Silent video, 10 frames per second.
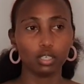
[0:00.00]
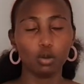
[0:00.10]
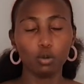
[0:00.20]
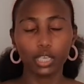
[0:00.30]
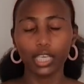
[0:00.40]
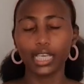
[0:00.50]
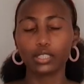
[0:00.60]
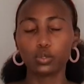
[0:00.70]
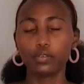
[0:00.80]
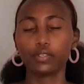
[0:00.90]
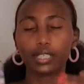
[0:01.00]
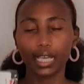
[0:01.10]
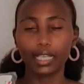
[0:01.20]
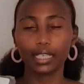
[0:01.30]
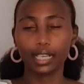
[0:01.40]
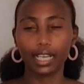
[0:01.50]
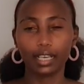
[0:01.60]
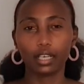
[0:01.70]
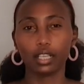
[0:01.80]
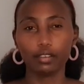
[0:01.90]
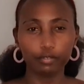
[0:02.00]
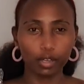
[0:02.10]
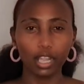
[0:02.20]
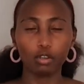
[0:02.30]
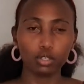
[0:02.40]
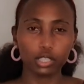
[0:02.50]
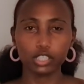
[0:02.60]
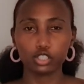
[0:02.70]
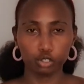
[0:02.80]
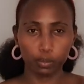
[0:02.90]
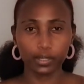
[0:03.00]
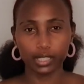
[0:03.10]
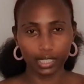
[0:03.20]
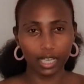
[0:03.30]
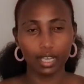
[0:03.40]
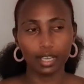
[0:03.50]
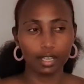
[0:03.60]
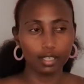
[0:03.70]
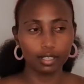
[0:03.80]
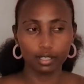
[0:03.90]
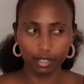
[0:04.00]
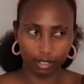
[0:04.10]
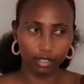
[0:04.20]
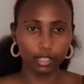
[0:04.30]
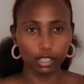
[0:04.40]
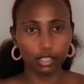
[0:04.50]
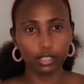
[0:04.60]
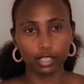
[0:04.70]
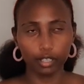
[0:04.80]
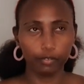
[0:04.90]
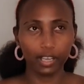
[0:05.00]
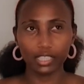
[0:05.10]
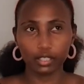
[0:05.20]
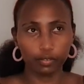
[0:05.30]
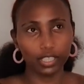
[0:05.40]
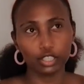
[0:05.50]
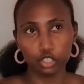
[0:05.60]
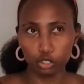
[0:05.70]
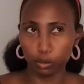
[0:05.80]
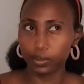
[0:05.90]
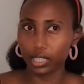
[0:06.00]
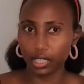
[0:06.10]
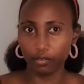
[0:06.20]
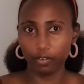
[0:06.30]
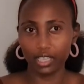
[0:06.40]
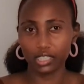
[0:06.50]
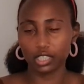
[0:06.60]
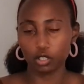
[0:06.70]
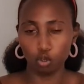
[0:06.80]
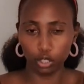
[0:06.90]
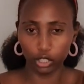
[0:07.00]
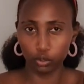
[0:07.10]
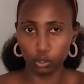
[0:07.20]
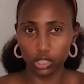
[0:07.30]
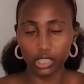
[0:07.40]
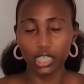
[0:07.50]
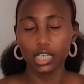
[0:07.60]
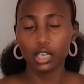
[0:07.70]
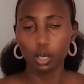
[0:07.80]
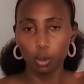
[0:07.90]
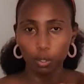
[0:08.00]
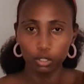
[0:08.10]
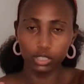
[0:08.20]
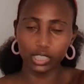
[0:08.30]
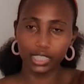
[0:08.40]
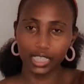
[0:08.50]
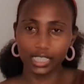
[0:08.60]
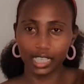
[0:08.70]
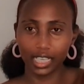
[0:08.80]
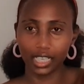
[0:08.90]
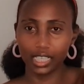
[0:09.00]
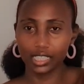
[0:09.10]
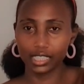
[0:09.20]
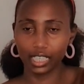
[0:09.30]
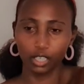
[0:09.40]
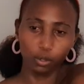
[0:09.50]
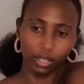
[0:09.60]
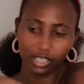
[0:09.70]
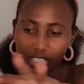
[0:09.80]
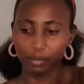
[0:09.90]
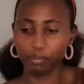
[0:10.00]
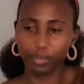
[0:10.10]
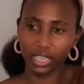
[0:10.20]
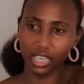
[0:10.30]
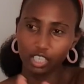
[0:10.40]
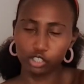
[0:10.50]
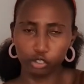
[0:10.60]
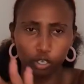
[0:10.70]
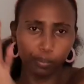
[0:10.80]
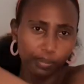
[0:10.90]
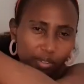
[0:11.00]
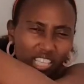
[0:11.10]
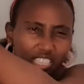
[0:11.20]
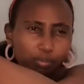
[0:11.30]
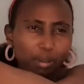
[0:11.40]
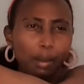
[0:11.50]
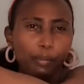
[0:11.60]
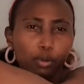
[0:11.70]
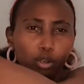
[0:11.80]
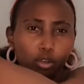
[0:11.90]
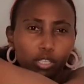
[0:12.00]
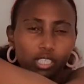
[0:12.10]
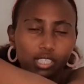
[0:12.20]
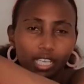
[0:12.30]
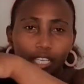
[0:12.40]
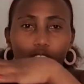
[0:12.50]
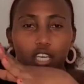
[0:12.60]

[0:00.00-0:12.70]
We can get to even Danny, like leave alone these shops, the first shops in the first corridors. When you just enter inside where there's a big shop that's purple on this side,